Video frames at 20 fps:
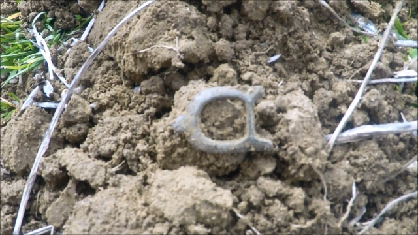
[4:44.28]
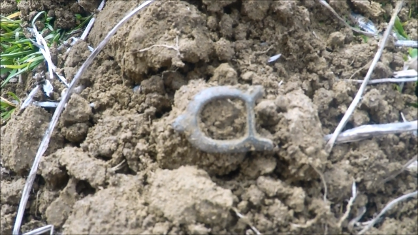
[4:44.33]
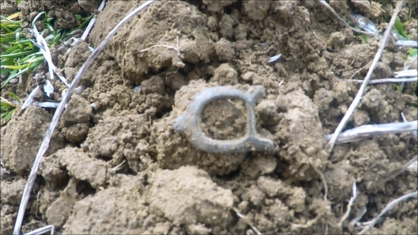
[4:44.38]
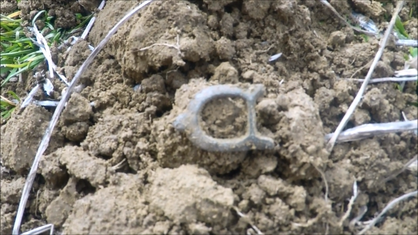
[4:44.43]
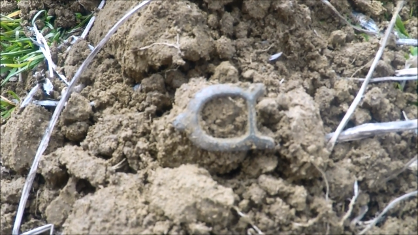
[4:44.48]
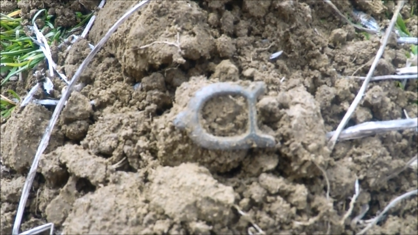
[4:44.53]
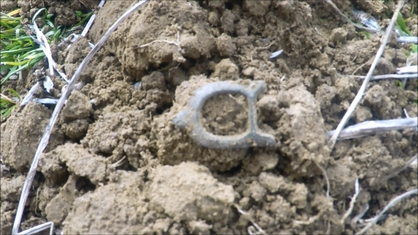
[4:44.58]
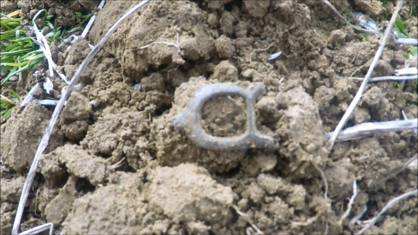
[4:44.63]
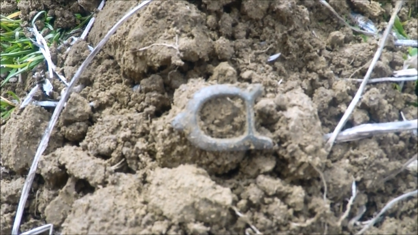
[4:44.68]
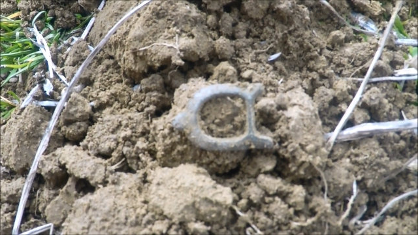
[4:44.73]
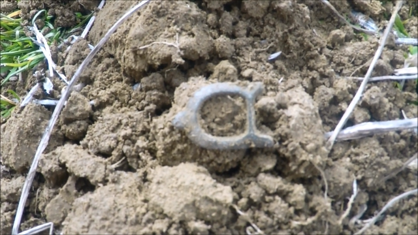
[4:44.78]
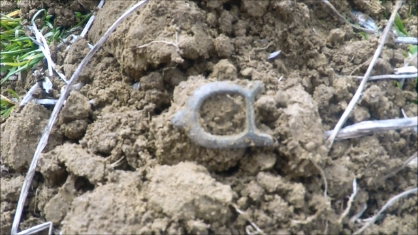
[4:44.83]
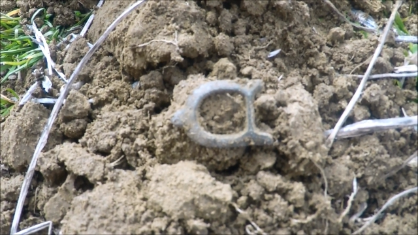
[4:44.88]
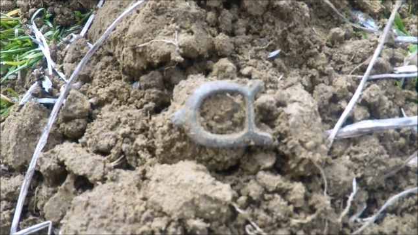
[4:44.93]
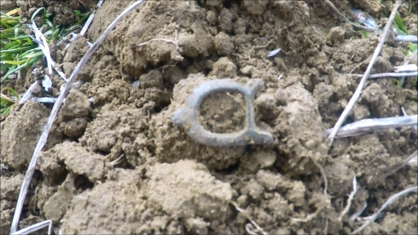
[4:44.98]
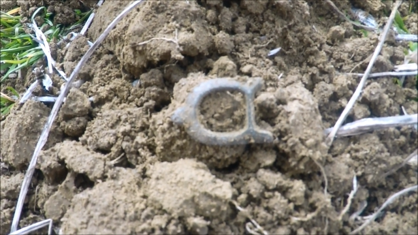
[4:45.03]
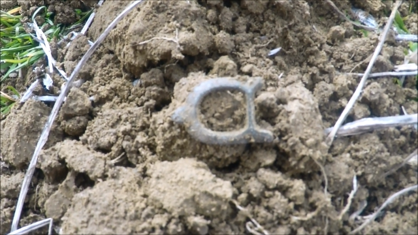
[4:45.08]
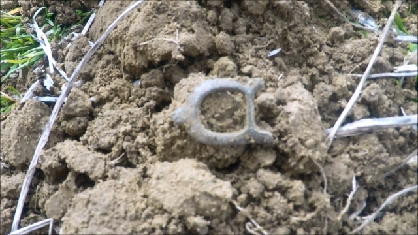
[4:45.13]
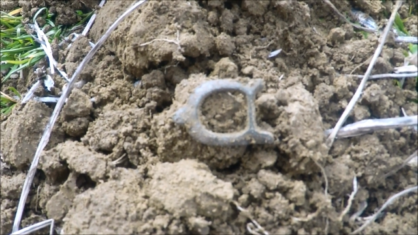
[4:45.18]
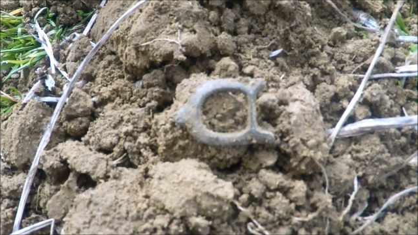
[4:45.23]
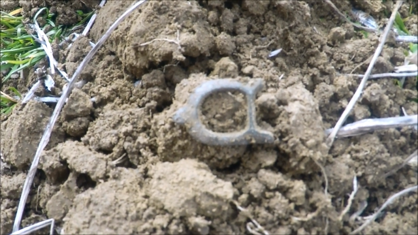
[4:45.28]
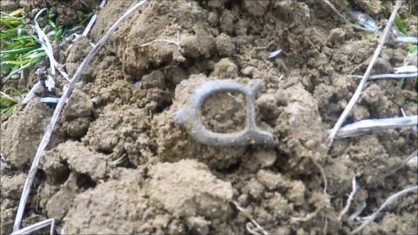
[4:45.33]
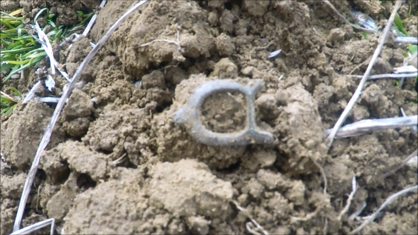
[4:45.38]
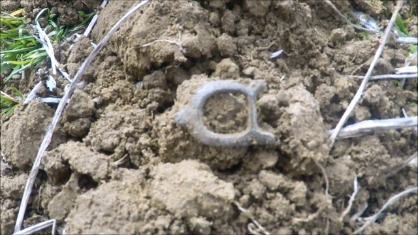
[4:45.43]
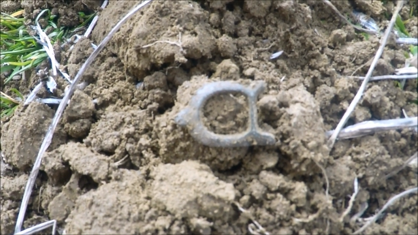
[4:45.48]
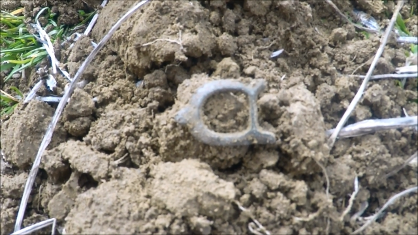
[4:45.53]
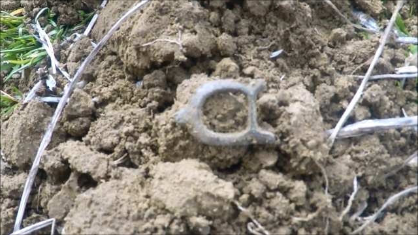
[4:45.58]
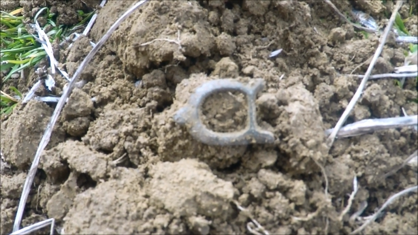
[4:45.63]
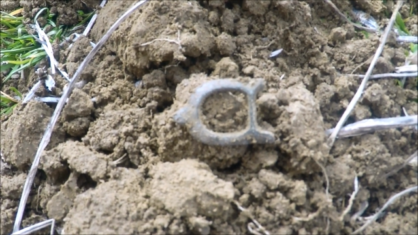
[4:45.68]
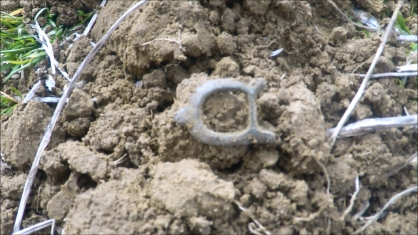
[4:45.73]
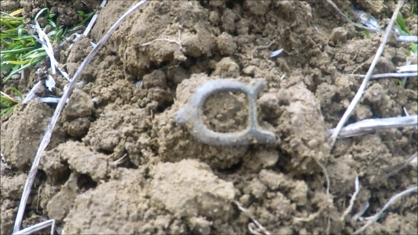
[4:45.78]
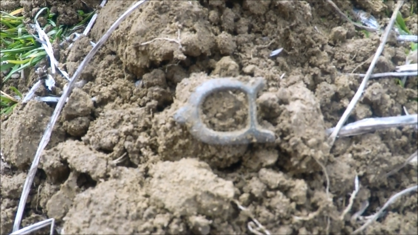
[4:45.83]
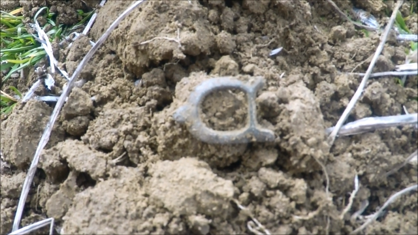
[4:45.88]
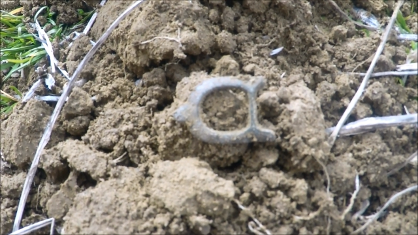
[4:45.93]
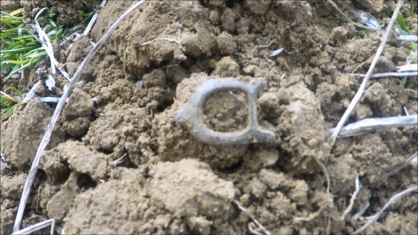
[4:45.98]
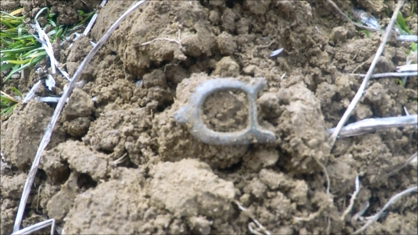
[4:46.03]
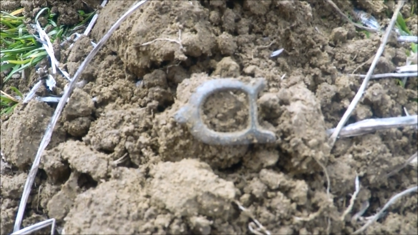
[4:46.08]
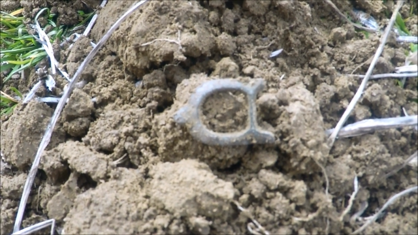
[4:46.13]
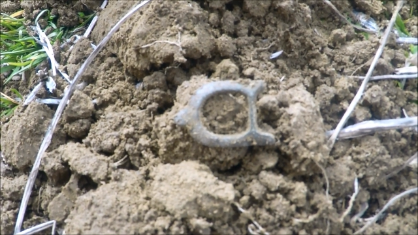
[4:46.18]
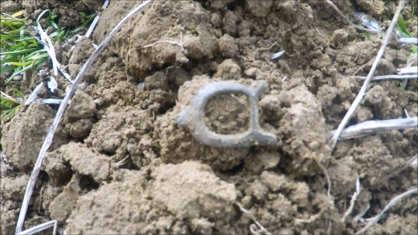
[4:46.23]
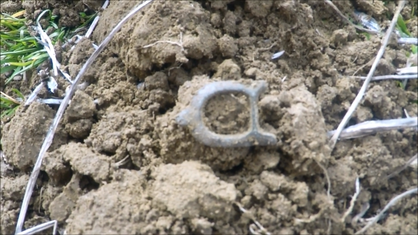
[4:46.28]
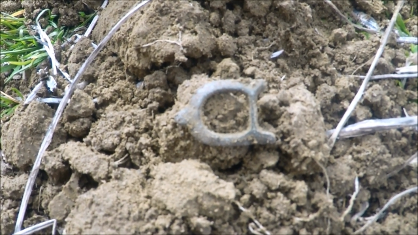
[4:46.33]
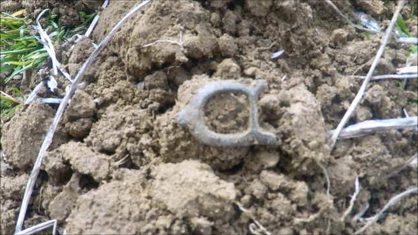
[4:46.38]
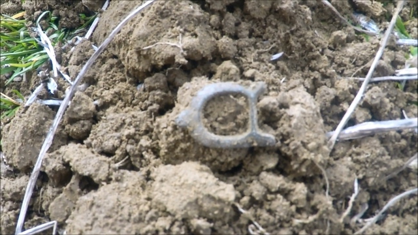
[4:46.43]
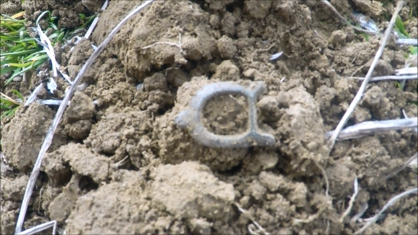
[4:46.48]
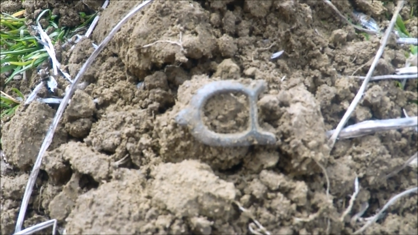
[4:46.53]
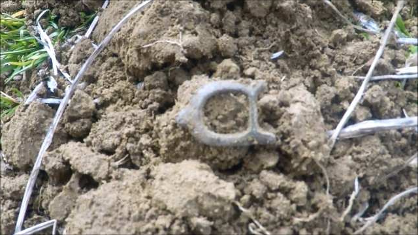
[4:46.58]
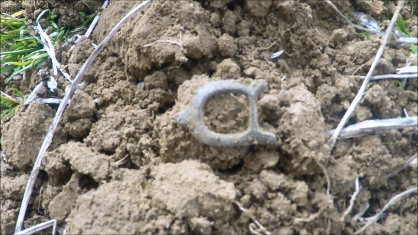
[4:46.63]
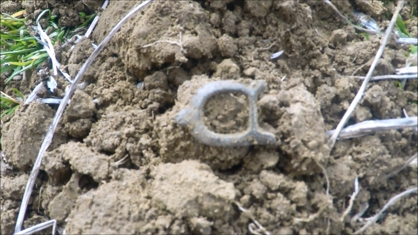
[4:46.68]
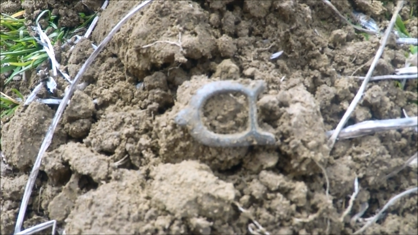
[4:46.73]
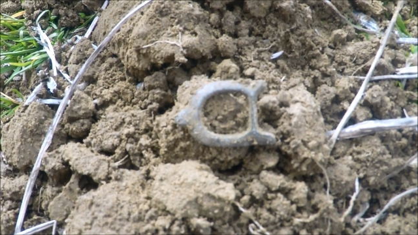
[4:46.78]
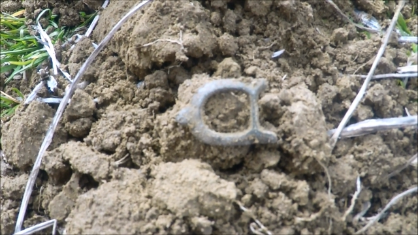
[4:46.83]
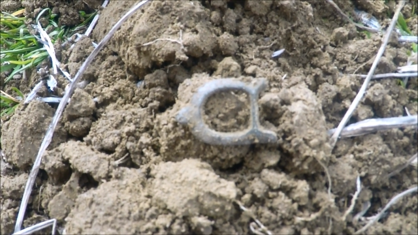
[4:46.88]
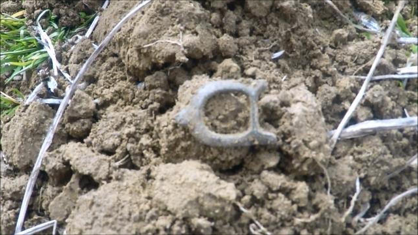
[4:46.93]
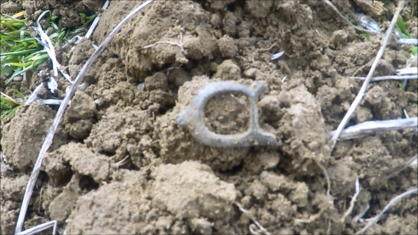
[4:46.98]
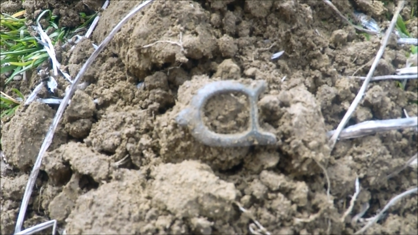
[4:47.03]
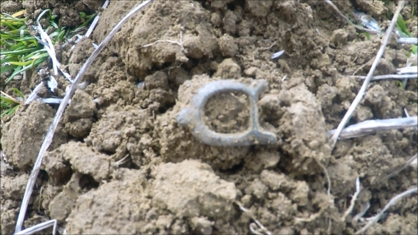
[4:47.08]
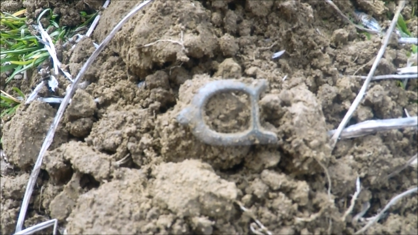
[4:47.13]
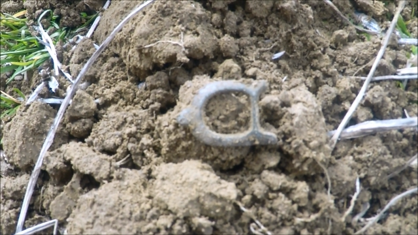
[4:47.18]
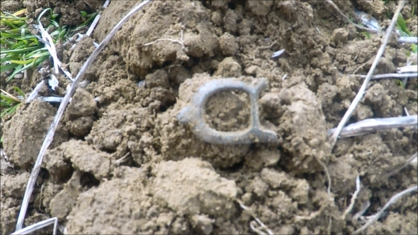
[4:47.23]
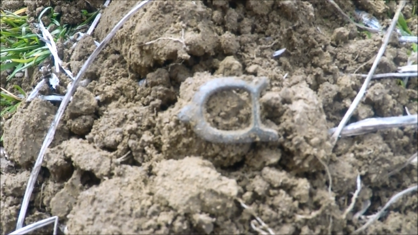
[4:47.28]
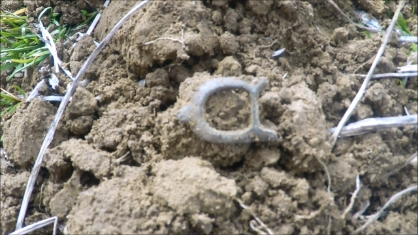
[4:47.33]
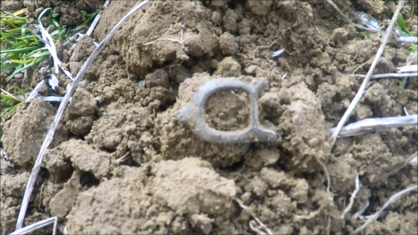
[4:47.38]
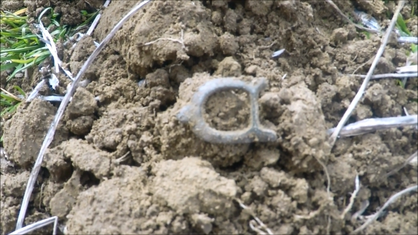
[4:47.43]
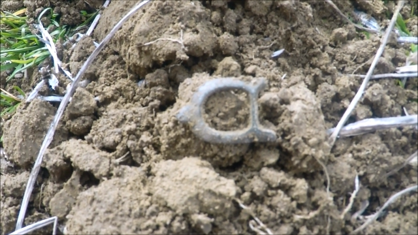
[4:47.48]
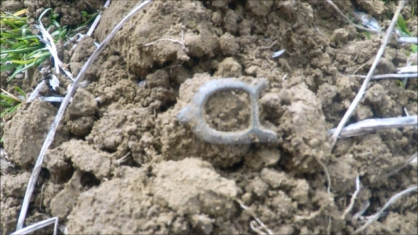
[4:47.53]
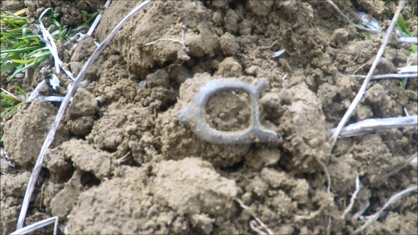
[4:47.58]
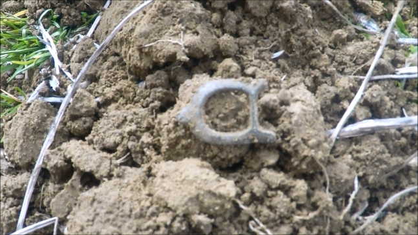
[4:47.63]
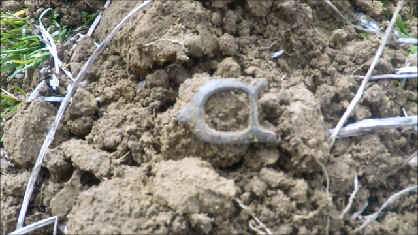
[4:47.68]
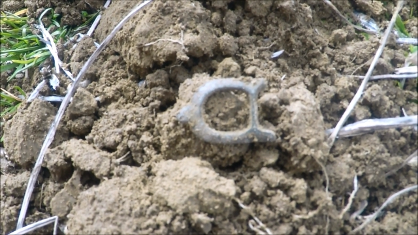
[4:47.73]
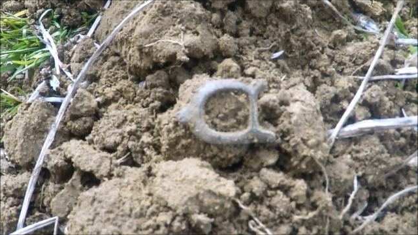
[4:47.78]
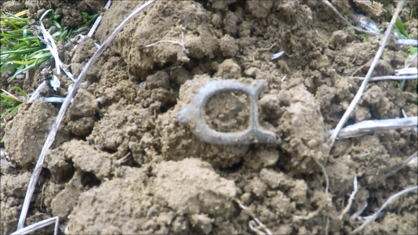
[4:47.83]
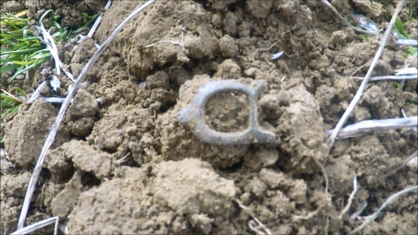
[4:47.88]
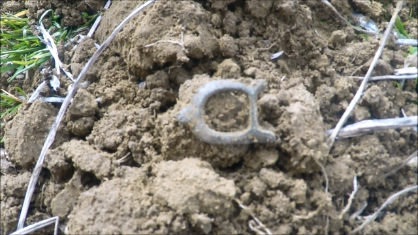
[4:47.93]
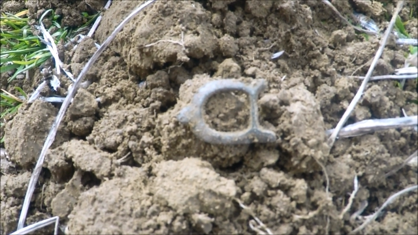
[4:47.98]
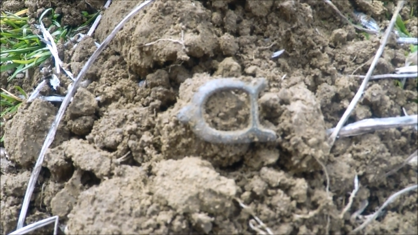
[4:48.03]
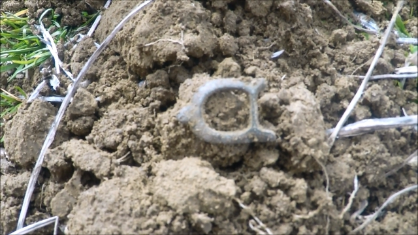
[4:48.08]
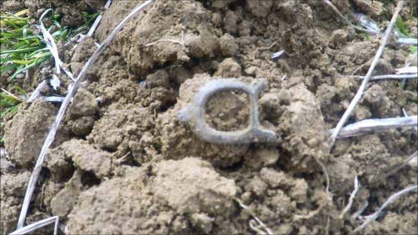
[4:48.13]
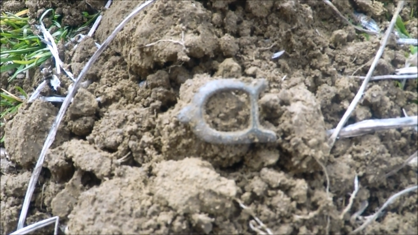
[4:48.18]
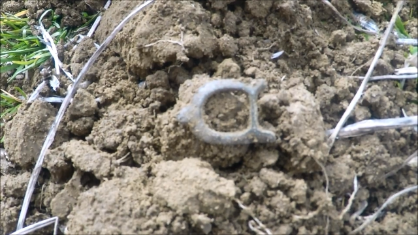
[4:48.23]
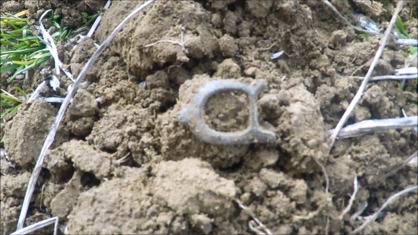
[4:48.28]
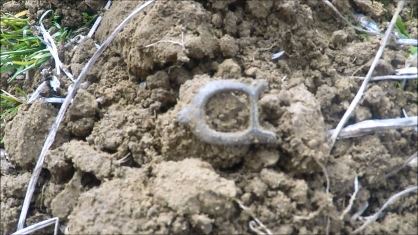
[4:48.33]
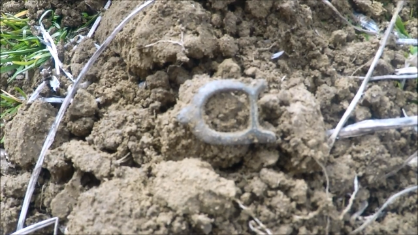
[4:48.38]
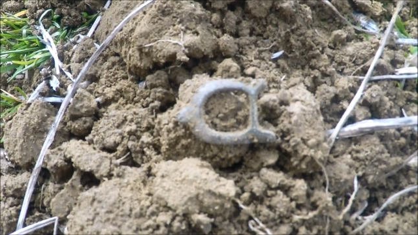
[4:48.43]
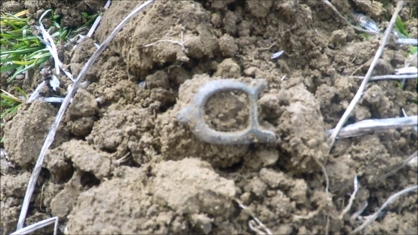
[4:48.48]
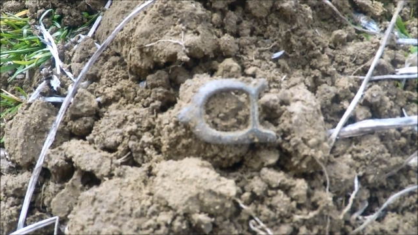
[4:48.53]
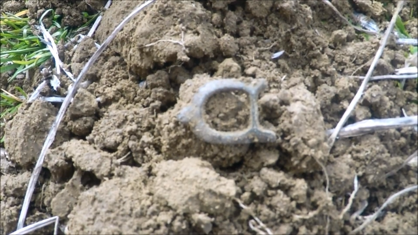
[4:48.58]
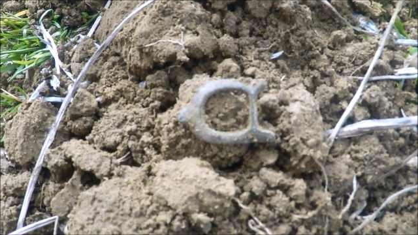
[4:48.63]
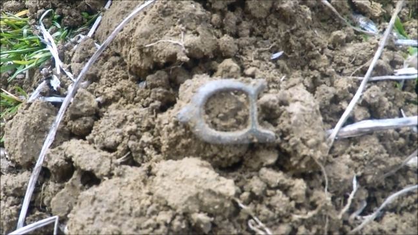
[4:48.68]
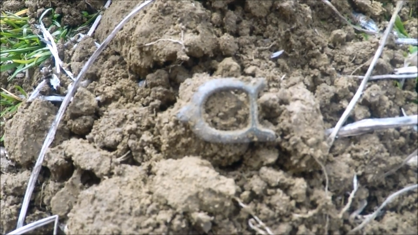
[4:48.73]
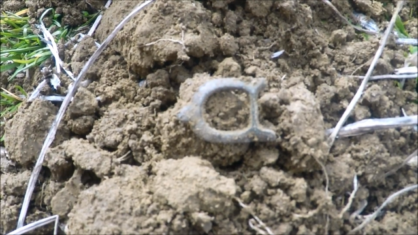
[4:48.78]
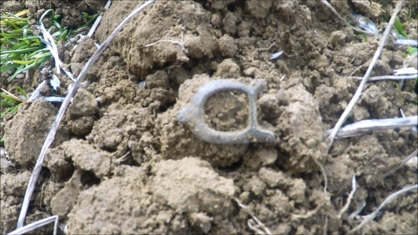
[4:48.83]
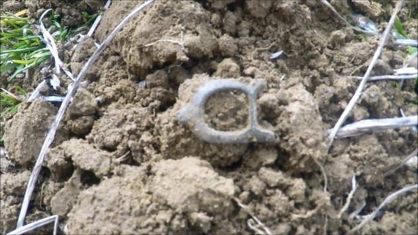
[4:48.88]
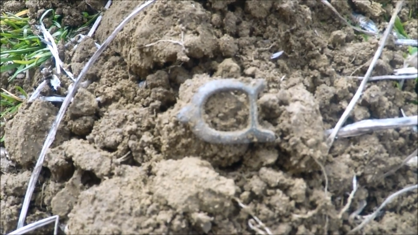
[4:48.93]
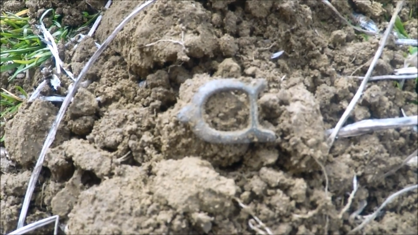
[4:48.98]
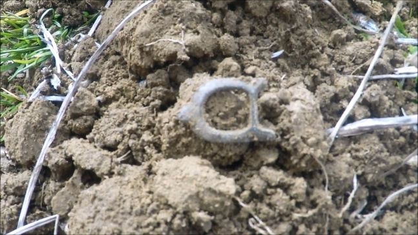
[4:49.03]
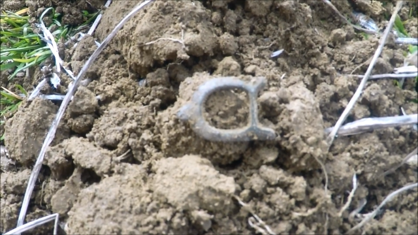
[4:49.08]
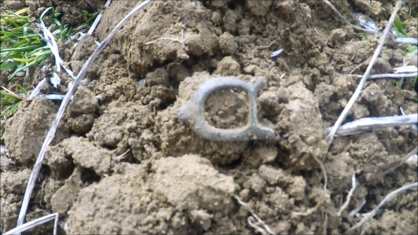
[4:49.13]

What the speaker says: [unreadable: no face in view]